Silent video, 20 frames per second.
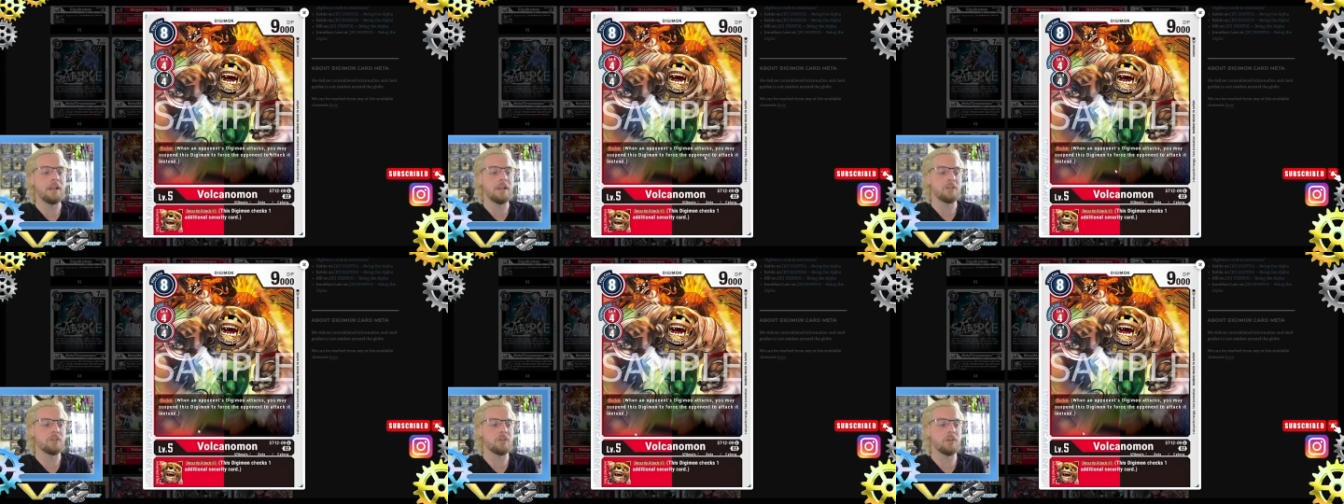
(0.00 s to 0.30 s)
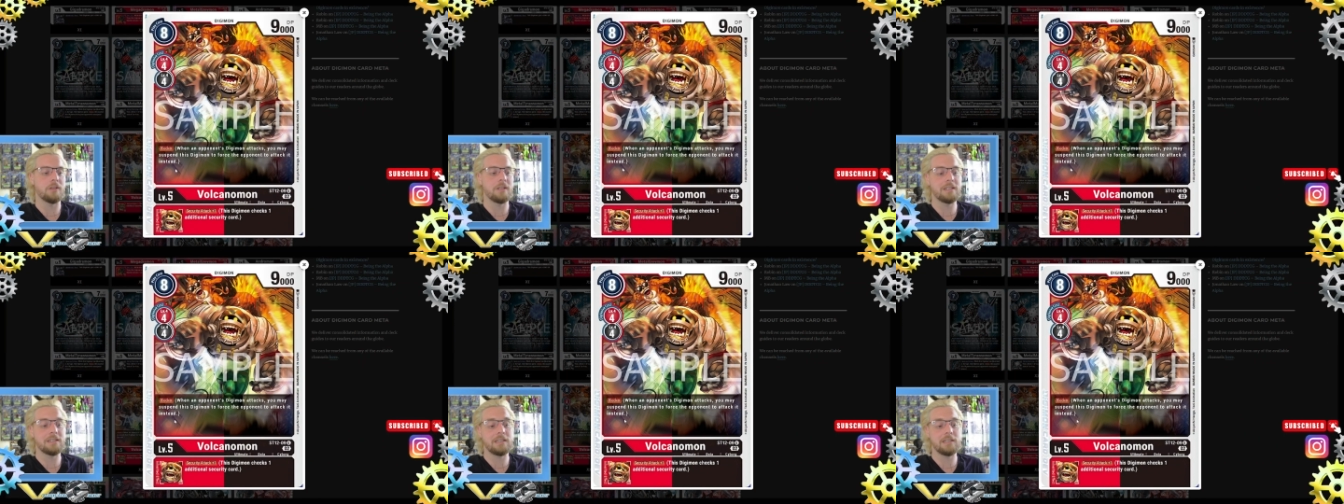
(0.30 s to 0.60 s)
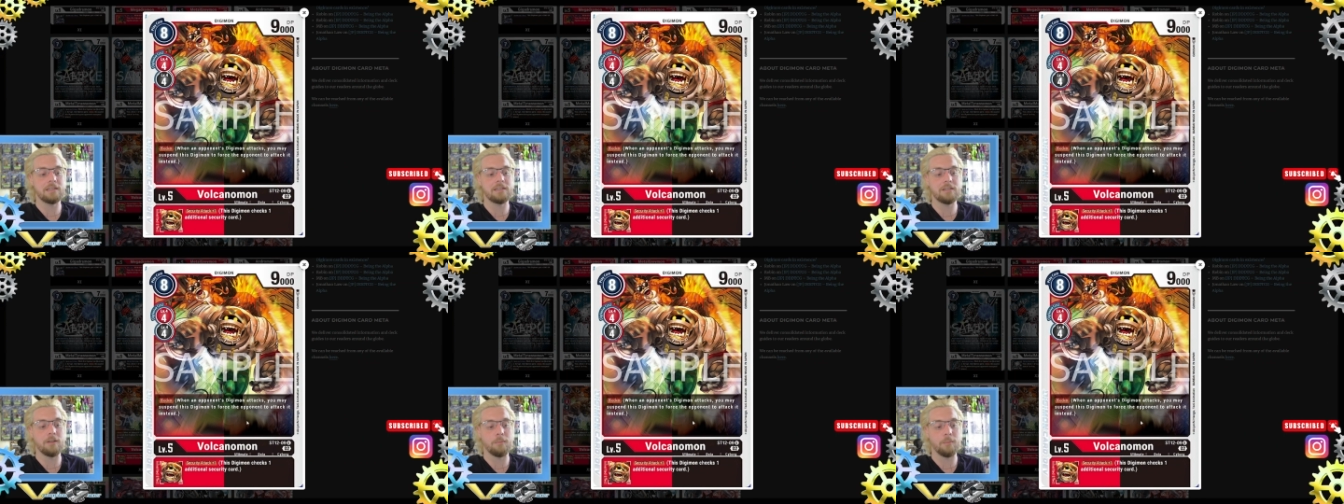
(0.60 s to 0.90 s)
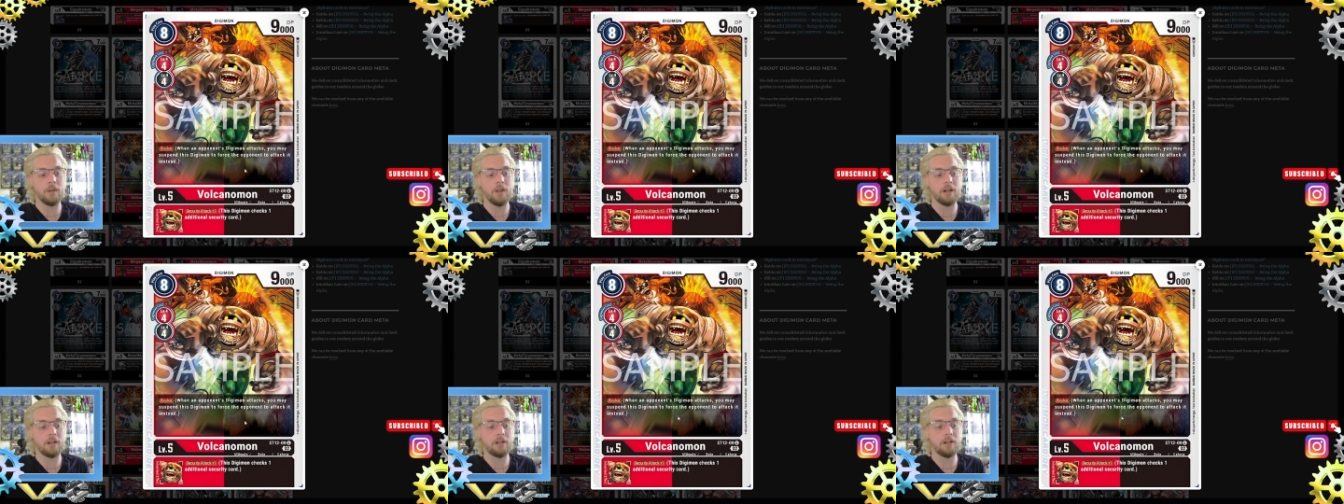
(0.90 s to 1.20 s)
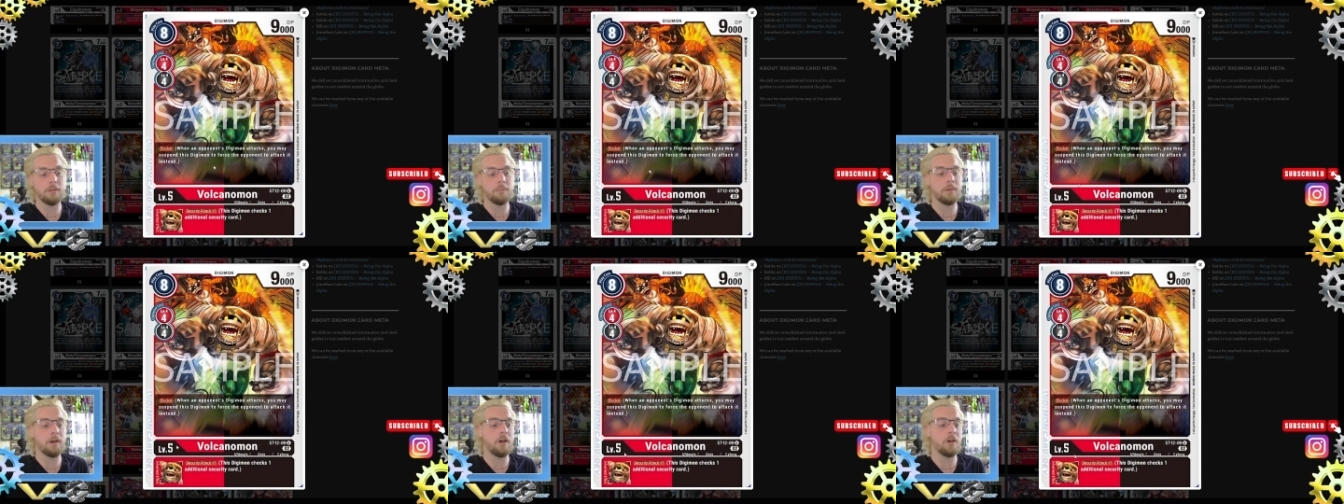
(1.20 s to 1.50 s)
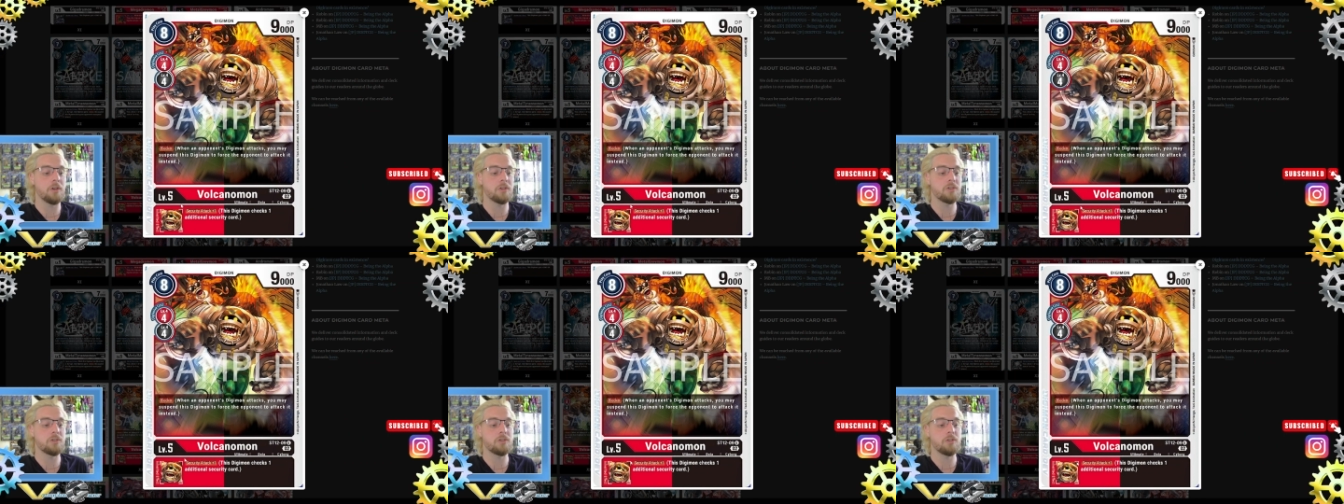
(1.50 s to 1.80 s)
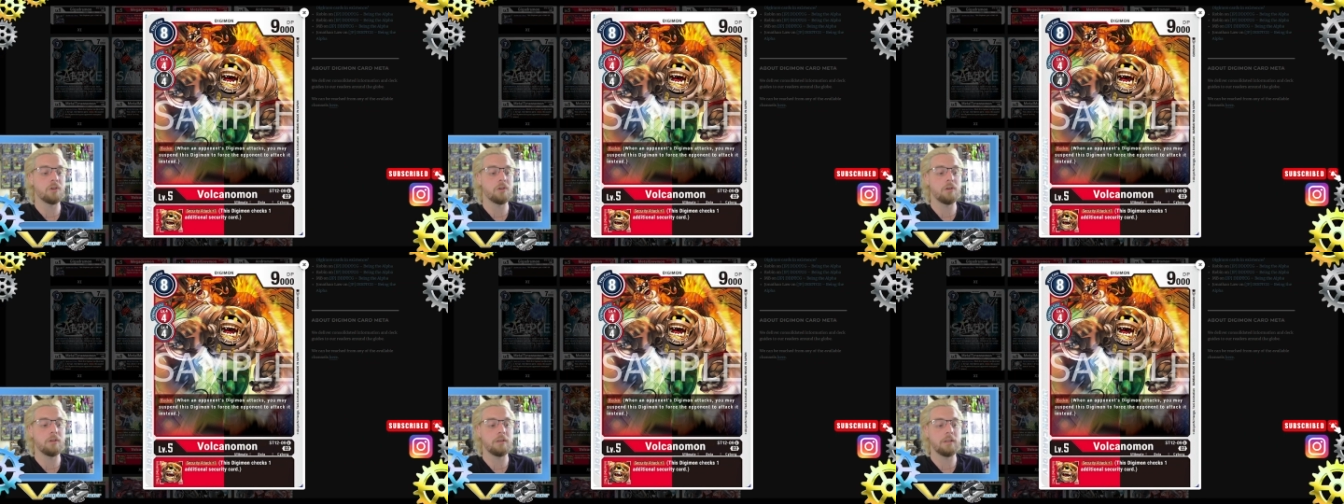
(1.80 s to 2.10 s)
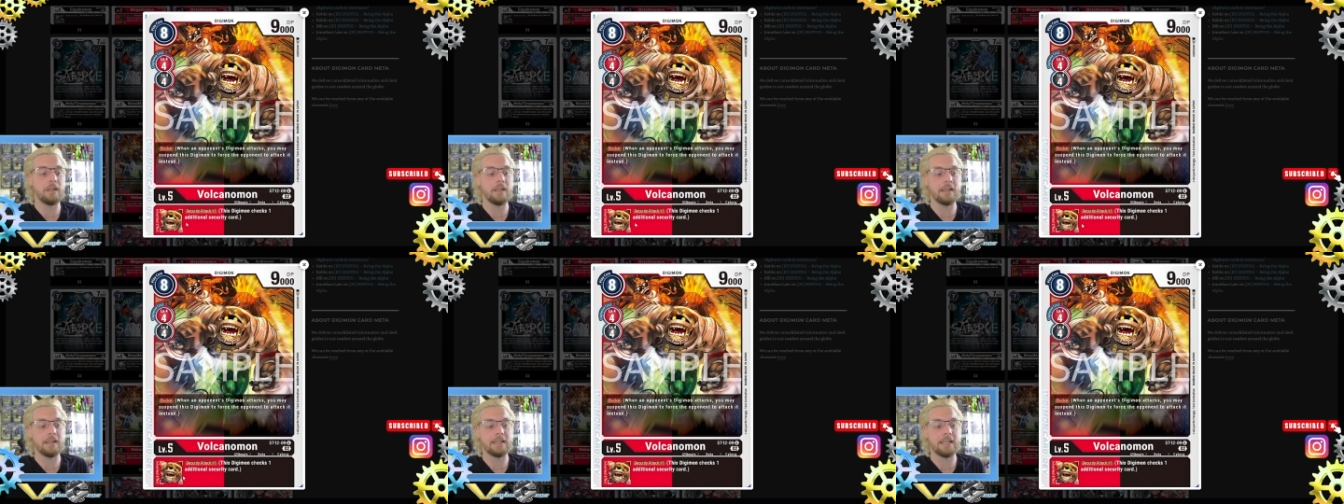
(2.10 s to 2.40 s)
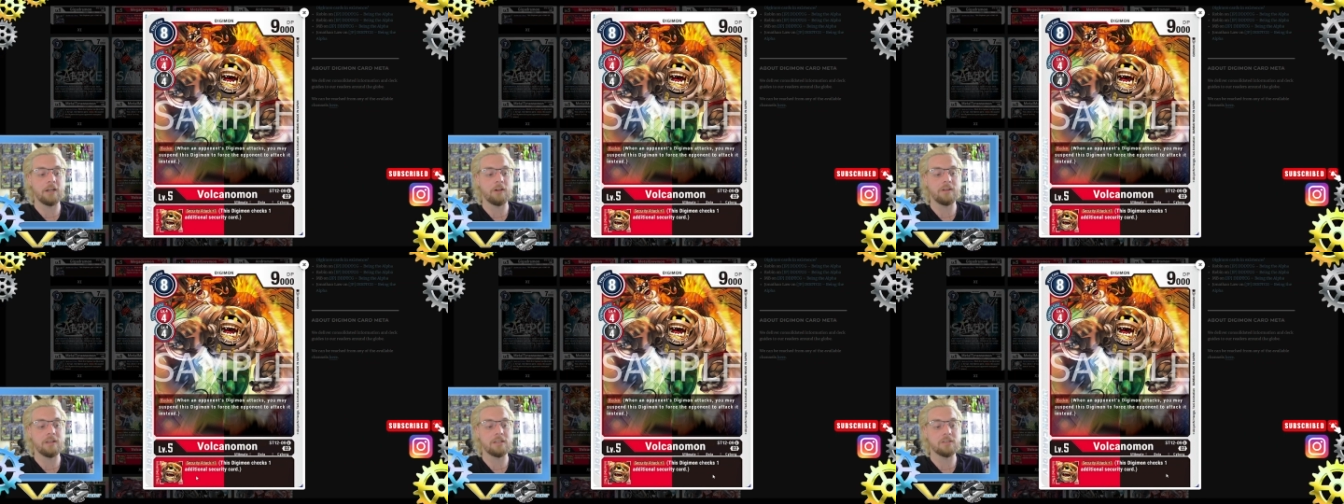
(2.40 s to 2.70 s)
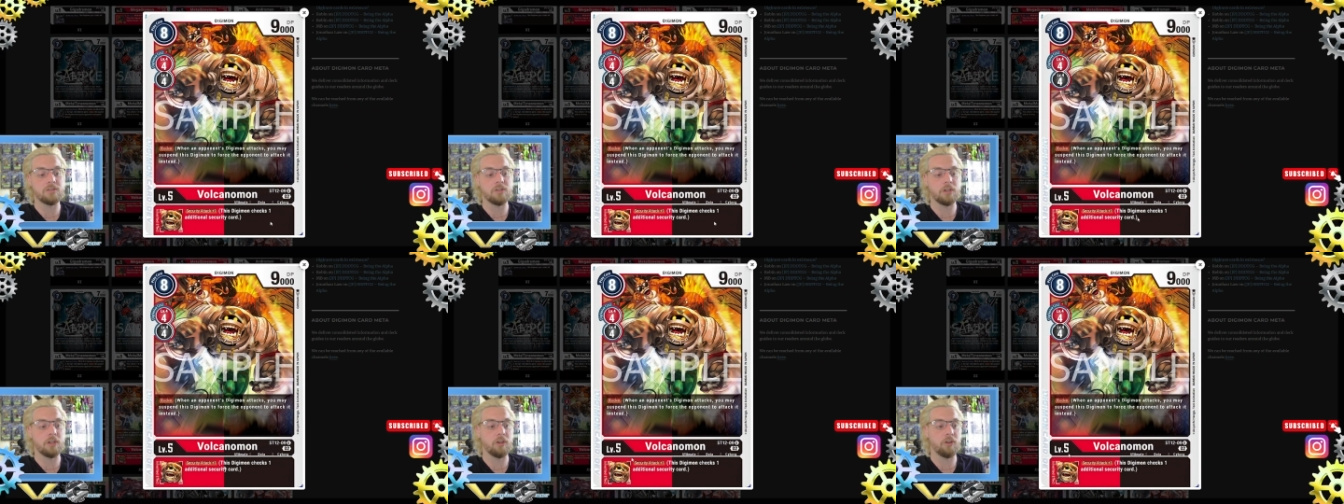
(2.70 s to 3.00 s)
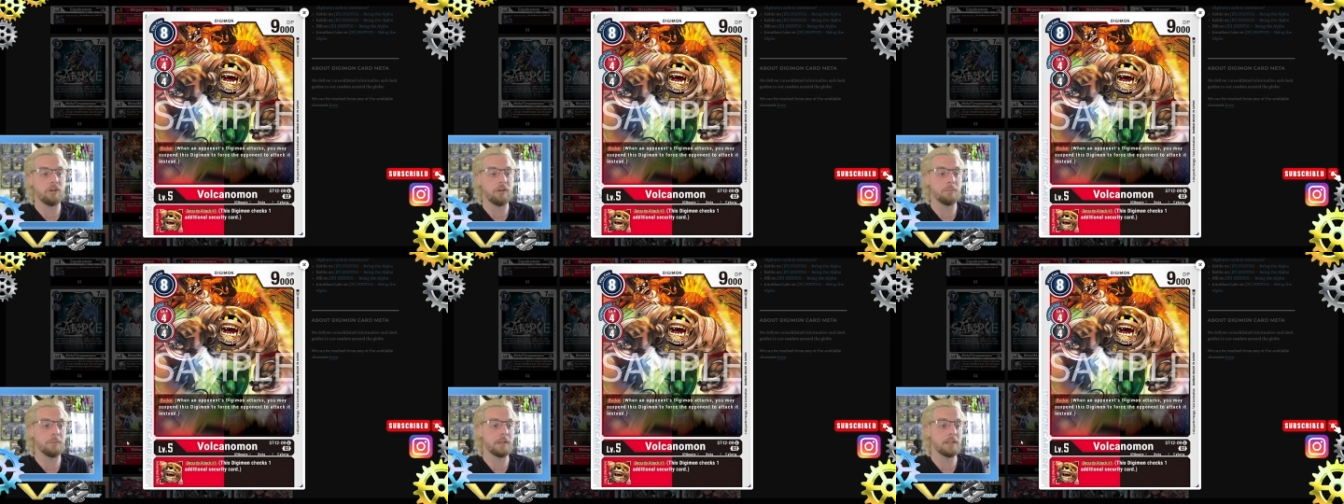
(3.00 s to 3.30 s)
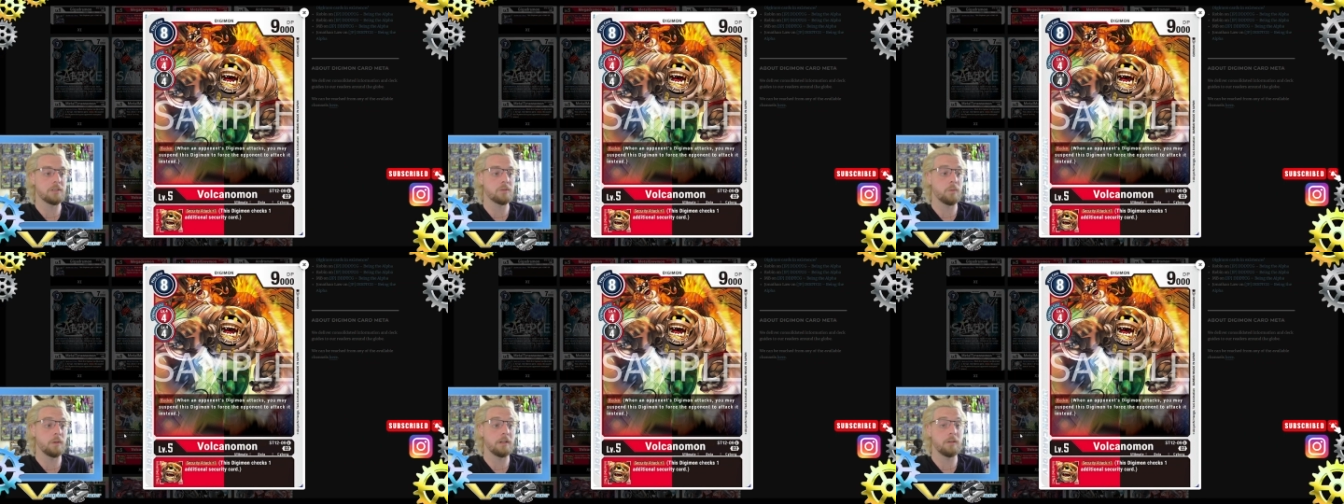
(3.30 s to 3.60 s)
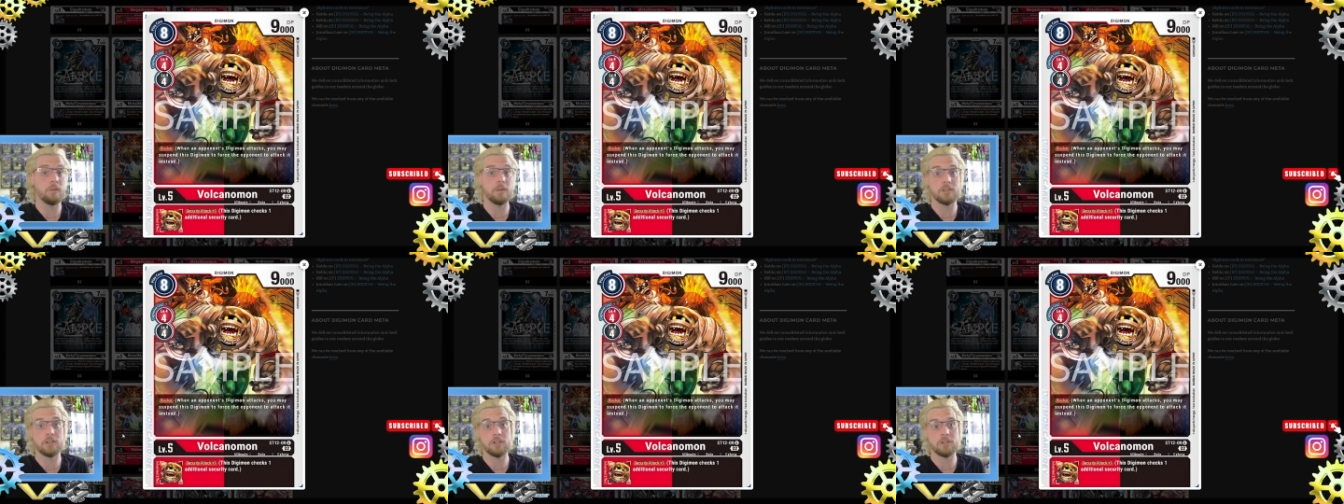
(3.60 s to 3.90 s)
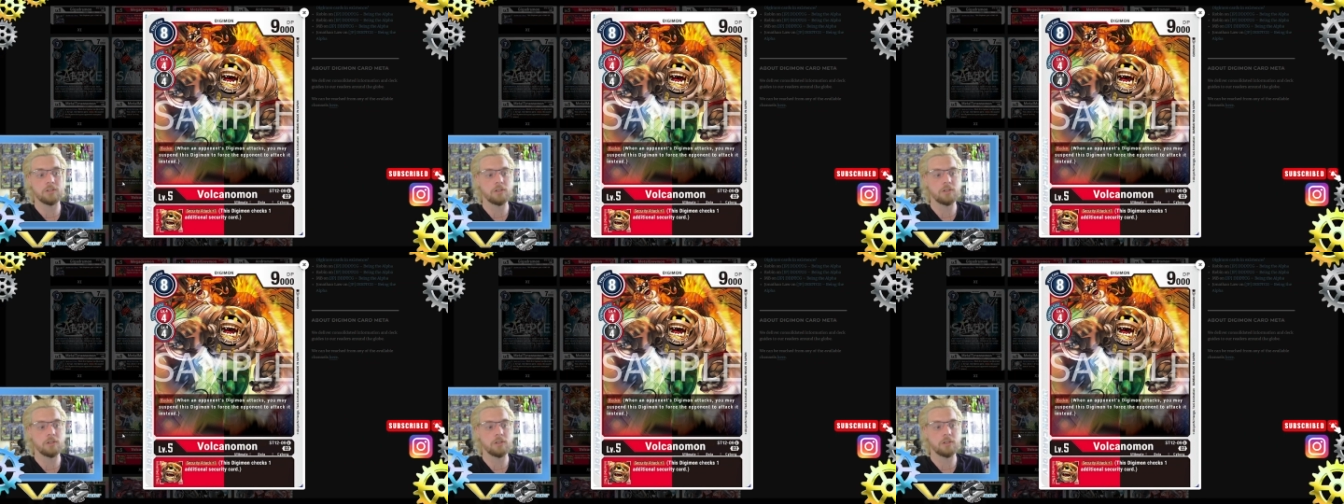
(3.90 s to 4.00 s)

So this is a blocker, but also the inherent is security +1, which is